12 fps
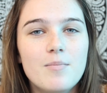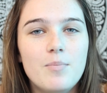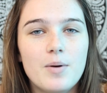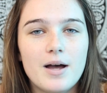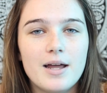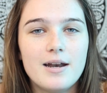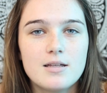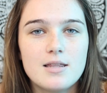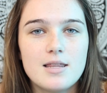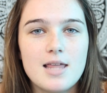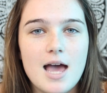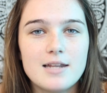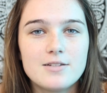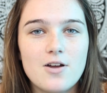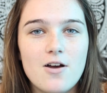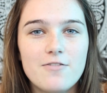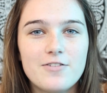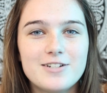But that is
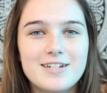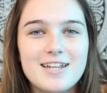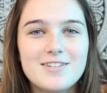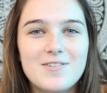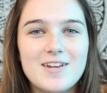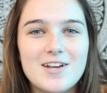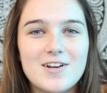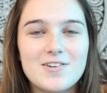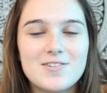all for today's video,